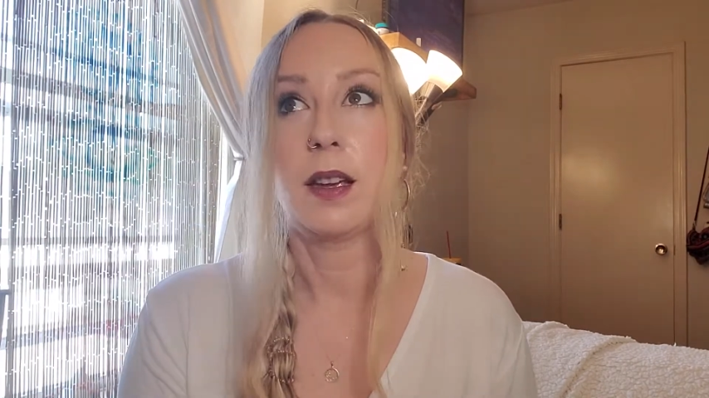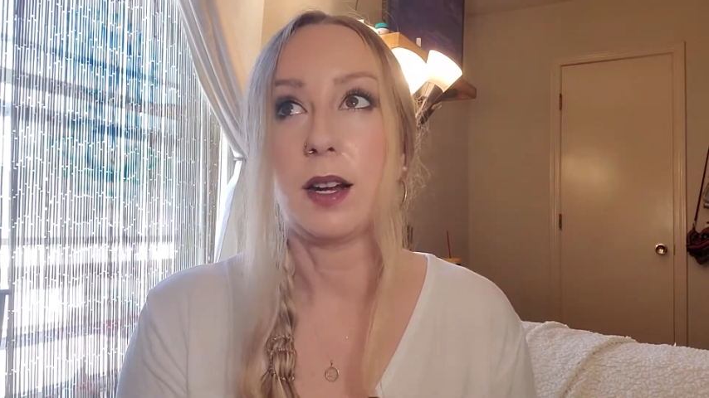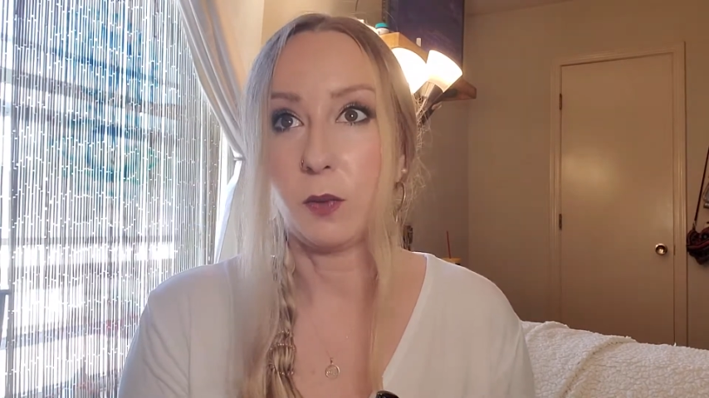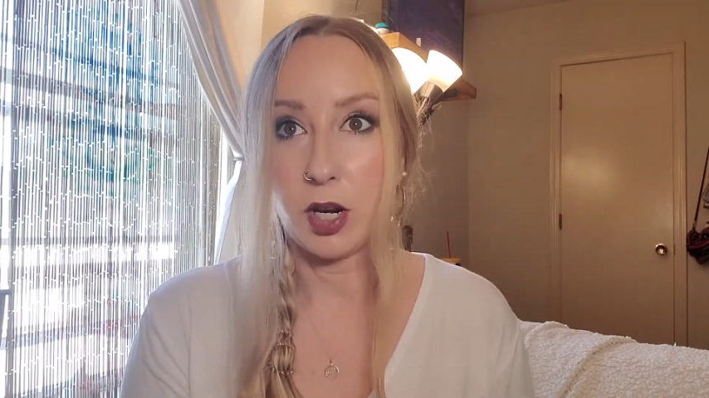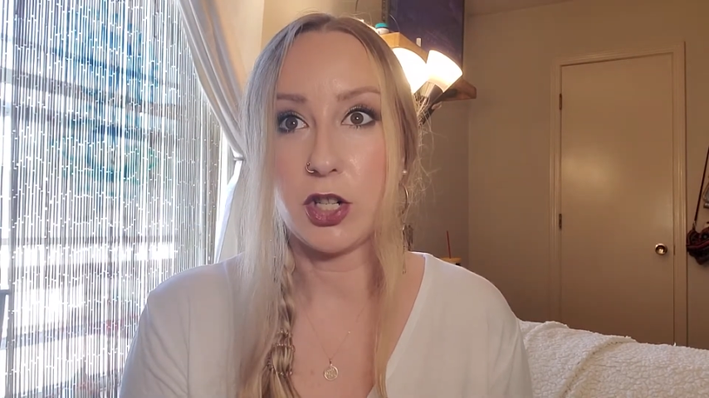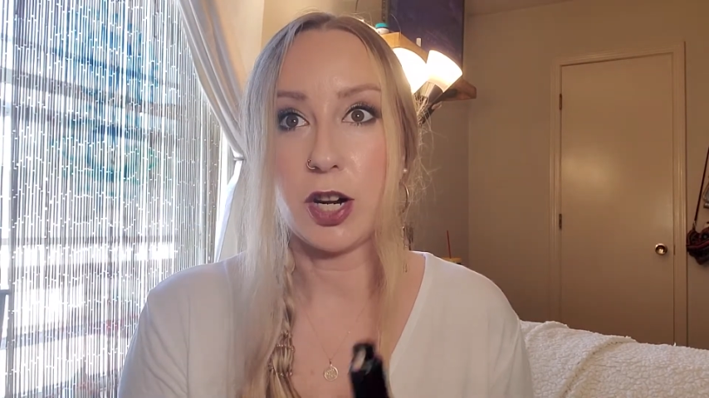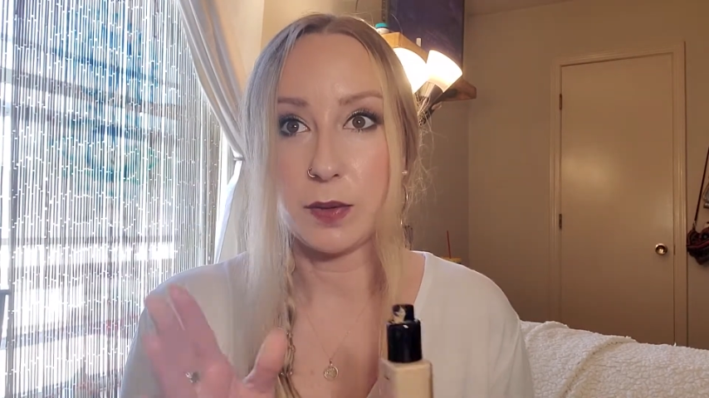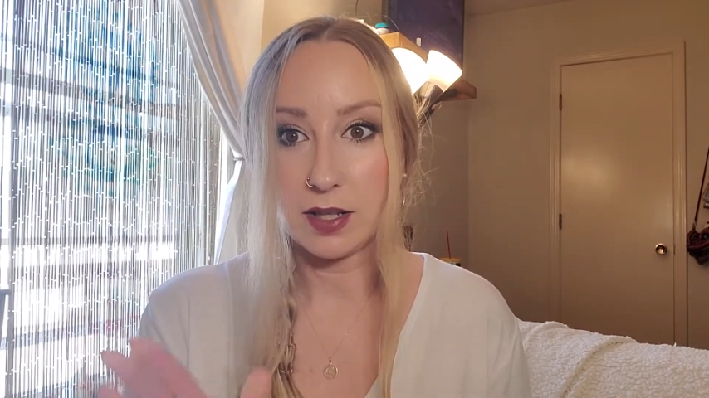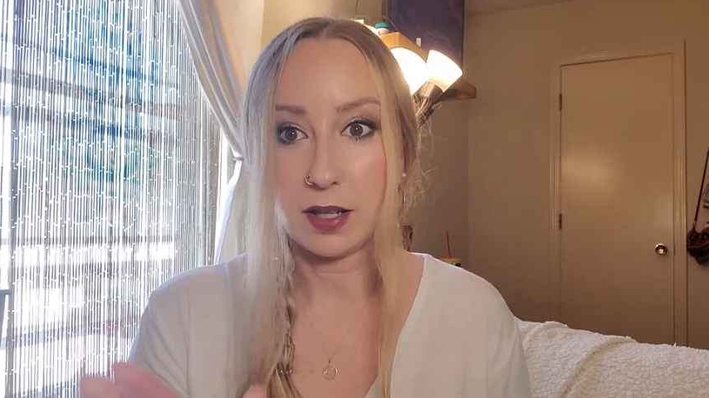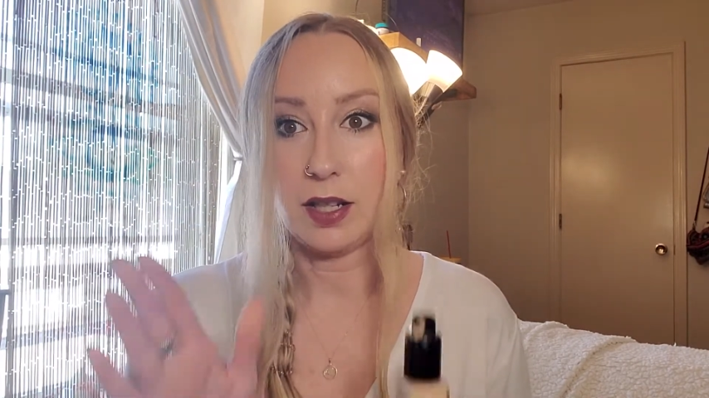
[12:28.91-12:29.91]
I wish I
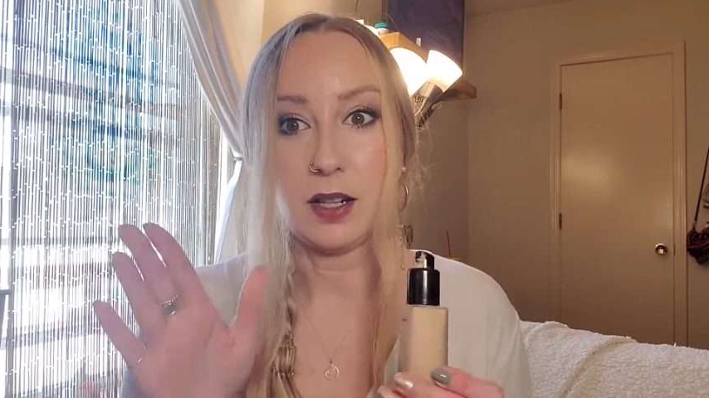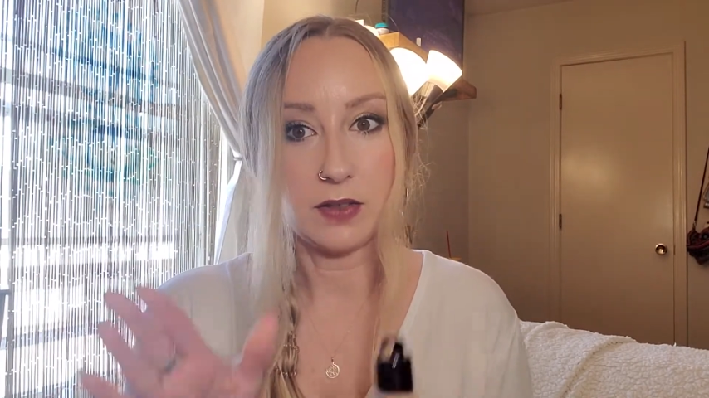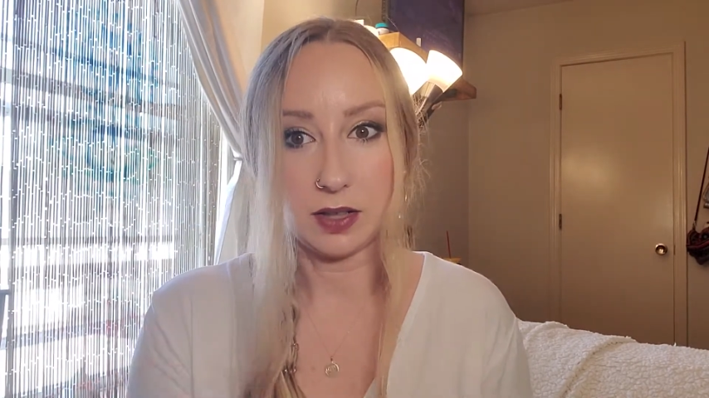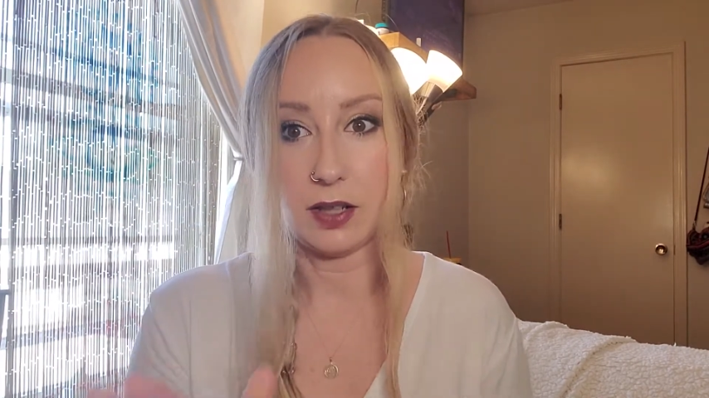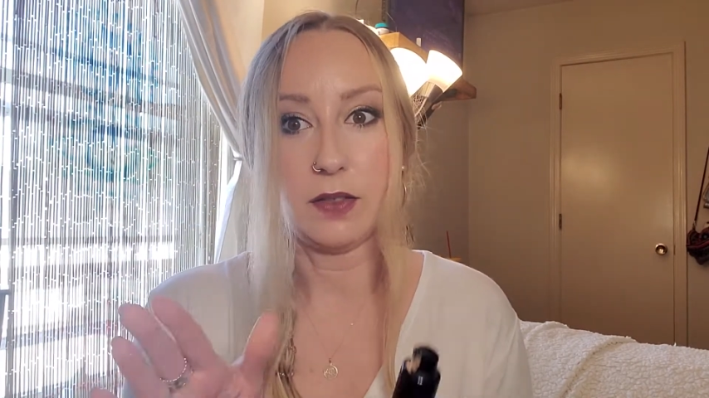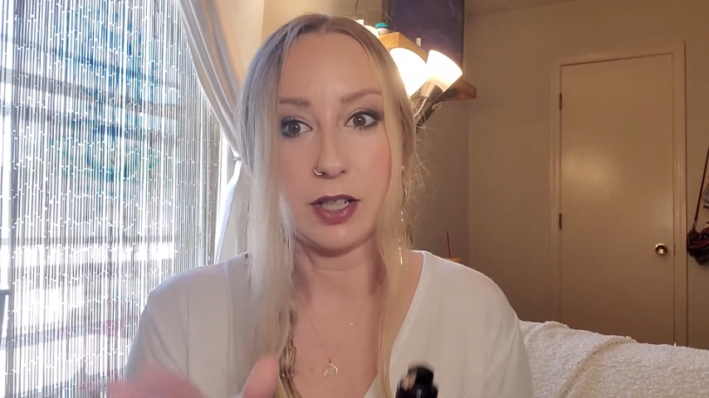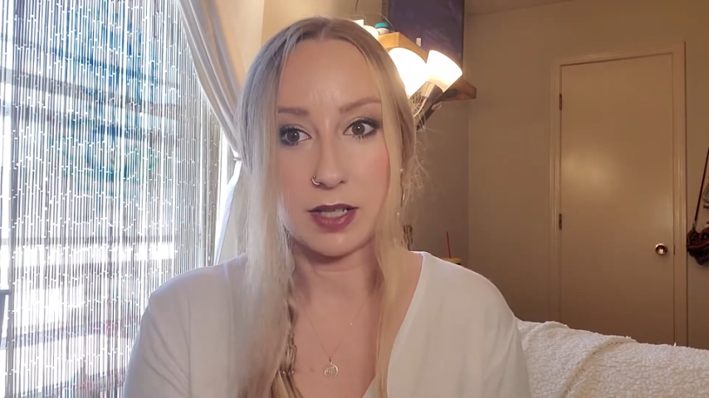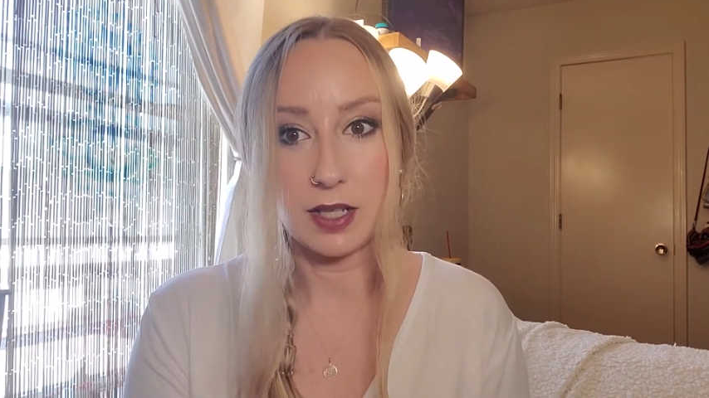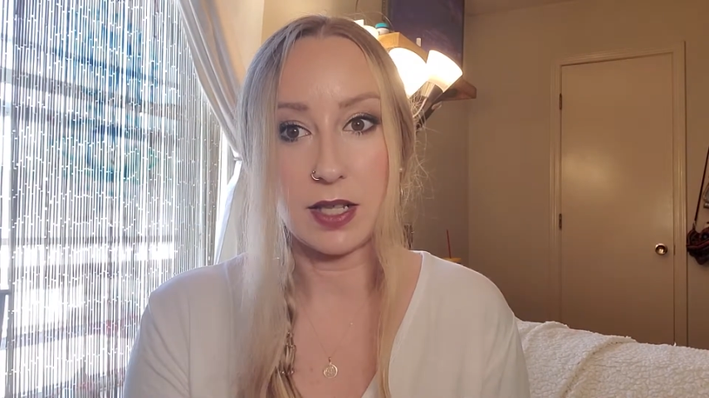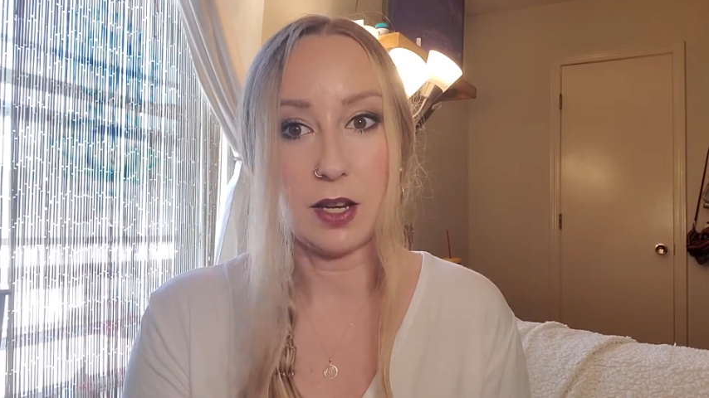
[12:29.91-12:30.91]
was lucky enough to live near a
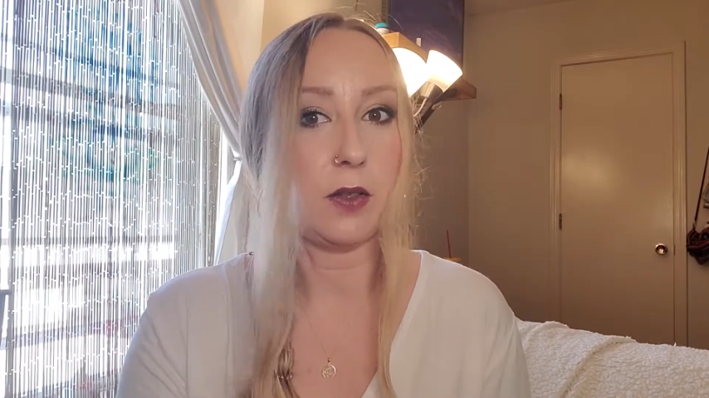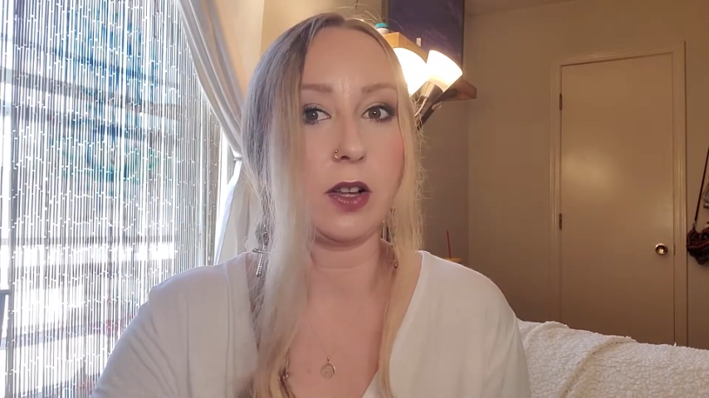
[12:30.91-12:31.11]
CCO.